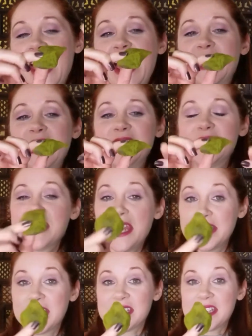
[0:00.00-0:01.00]
And
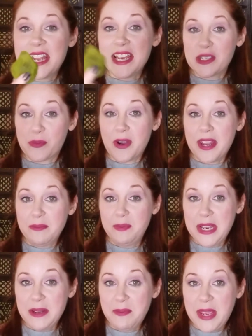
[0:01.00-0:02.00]
inside this, it has red
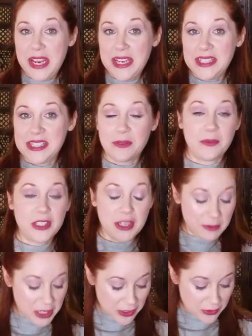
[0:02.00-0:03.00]
bean paste, which
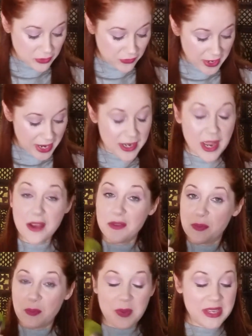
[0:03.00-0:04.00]
I'm a huge fan
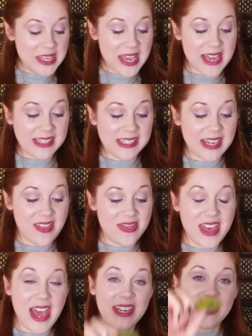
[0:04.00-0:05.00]
of. But yes,
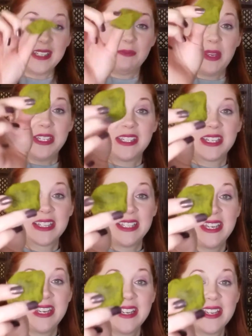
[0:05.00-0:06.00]
that is
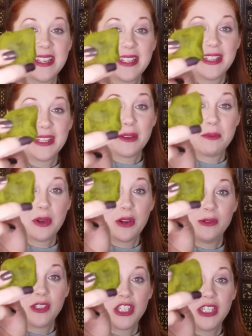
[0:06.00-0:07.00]
basically the
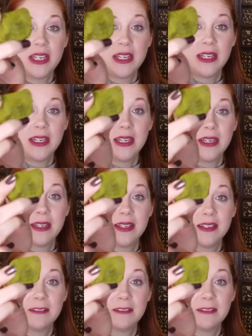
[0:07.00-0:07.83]
mochi.